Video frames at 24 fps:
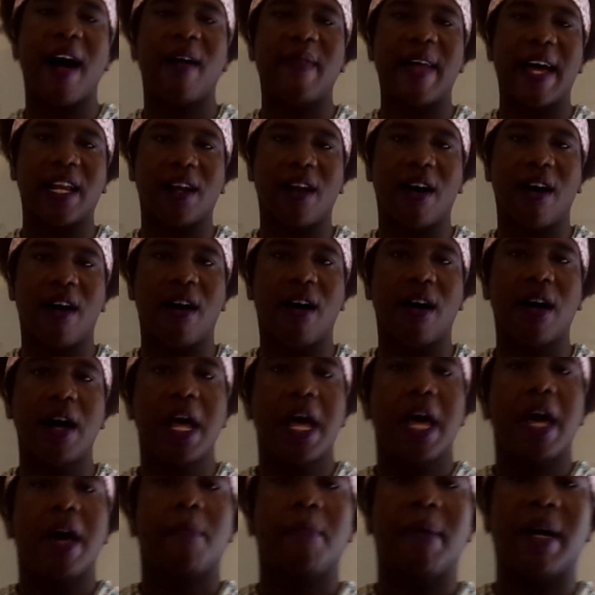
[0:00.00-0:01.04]
that long,
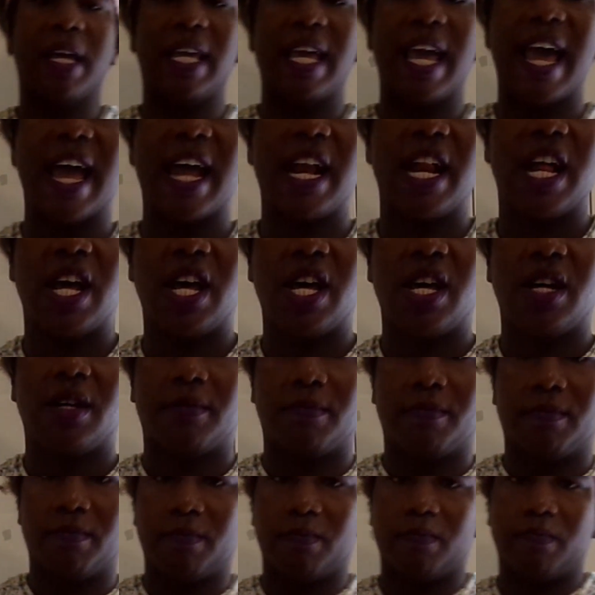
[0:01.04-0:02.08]
but yet
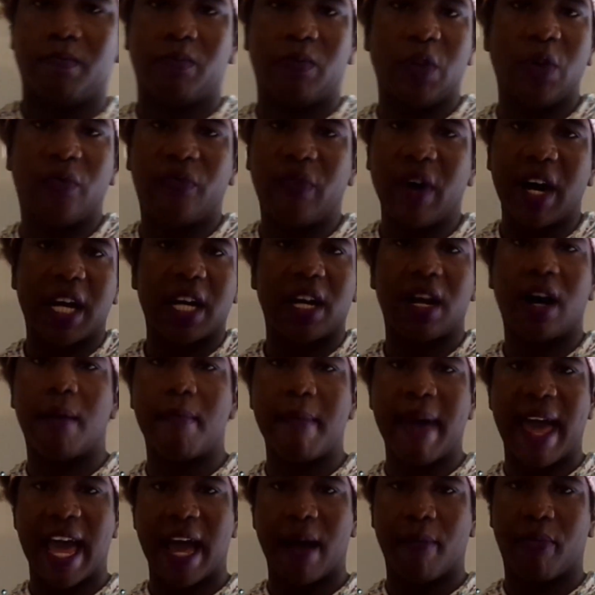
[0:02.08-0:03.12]
you fucking her
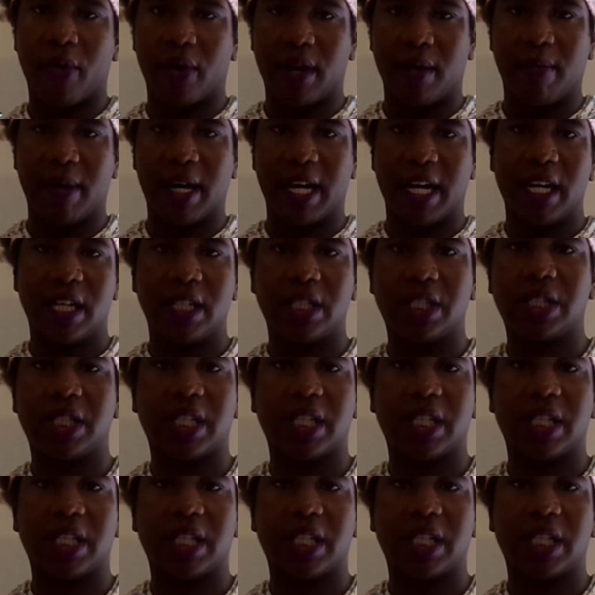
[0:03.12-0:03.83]
man pretty much.